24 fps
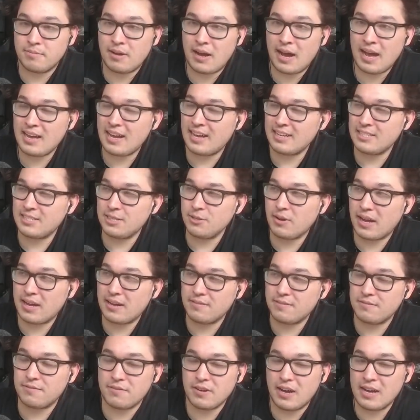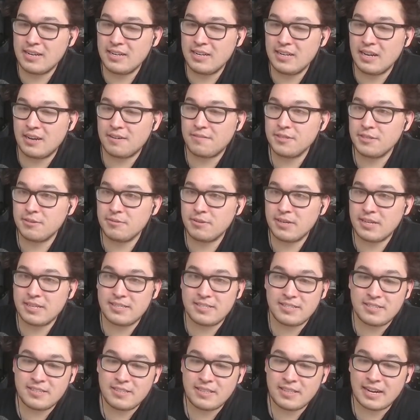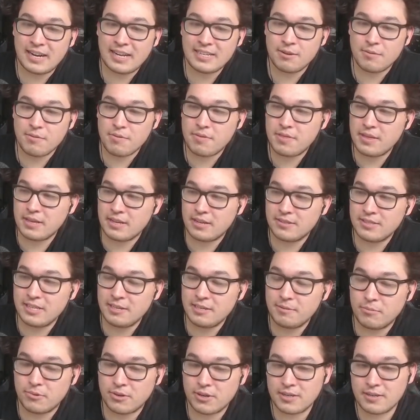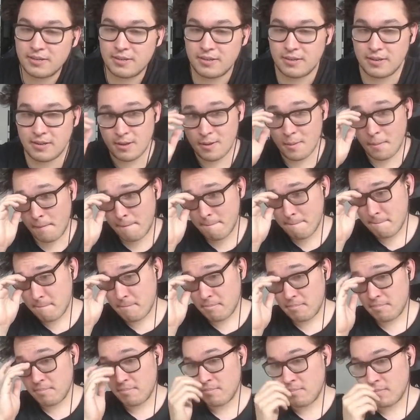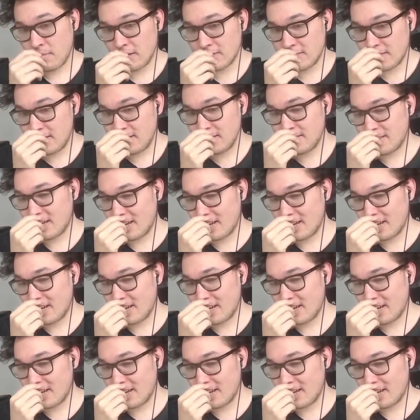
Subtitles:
I do have enough units that I don't think I'll need more, because it is